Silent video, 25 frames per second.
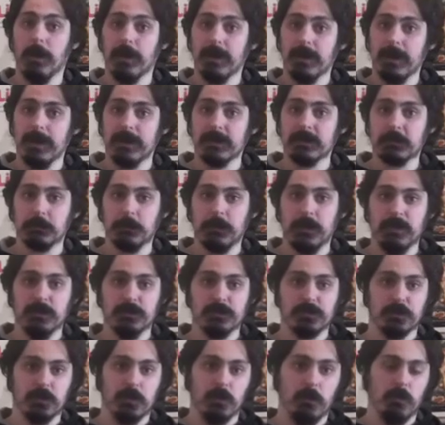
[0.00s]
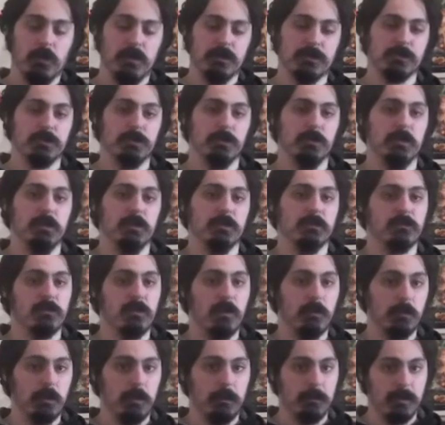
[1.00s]
My next patron question is
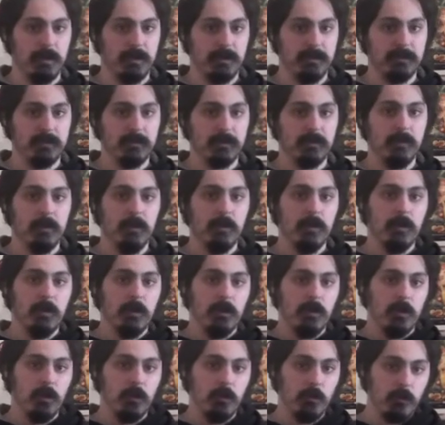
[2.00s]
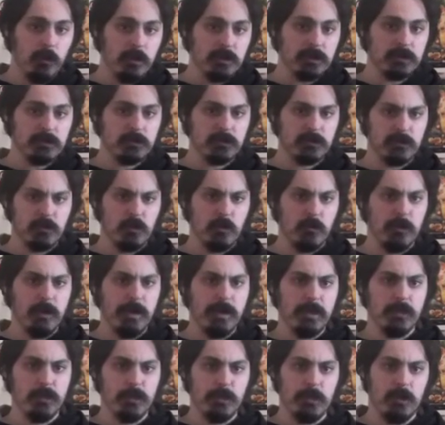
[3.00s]
from Lamont, who wanted to know
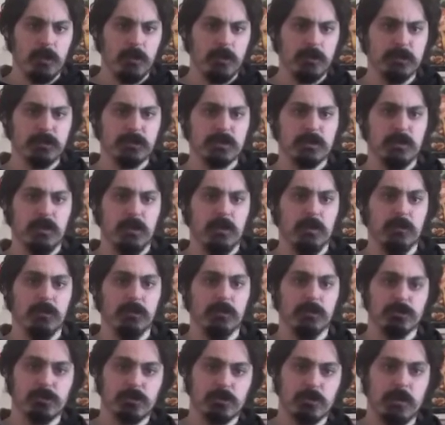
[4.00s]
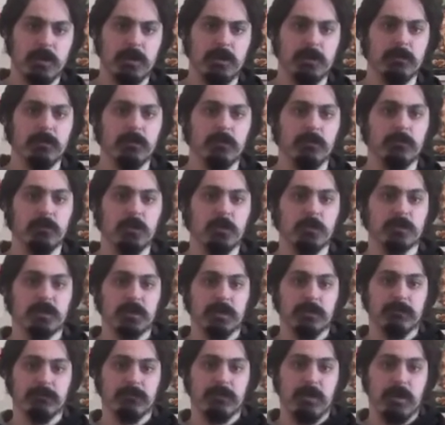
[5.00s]
my thoughts on the trend of
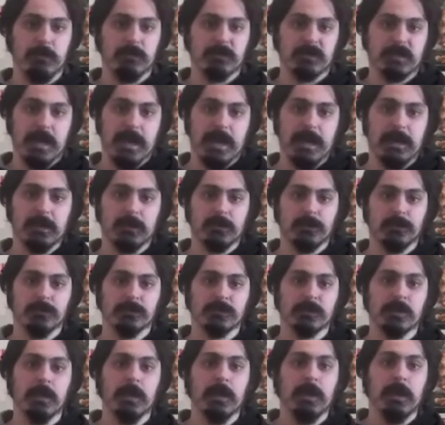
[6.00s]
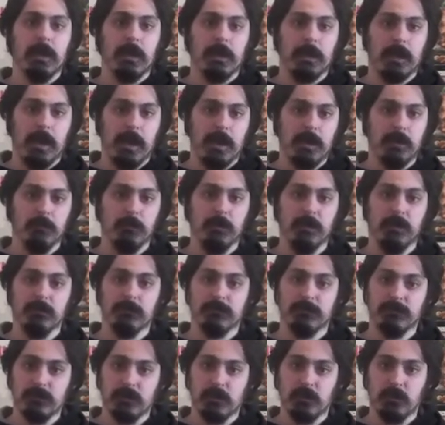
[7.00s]
using famous actors in animated
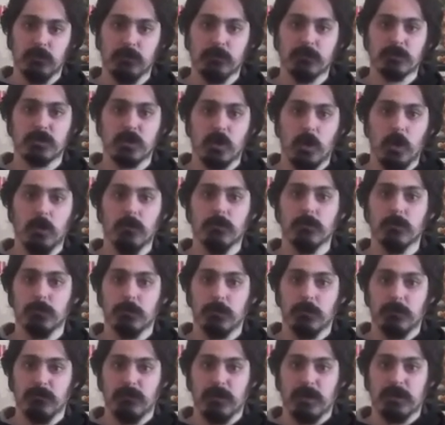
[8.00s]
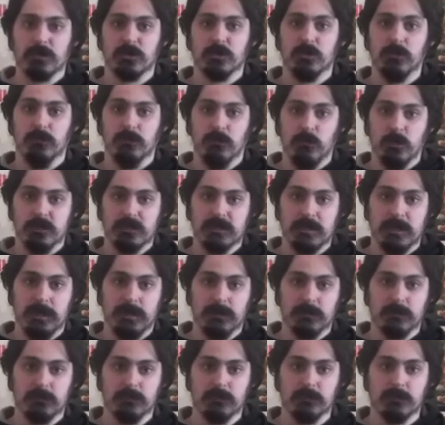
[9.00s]
films over professional voice
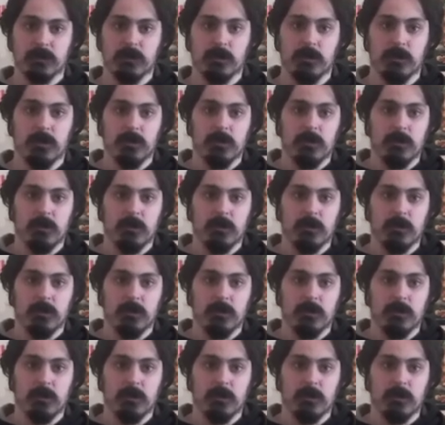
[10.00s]
actors.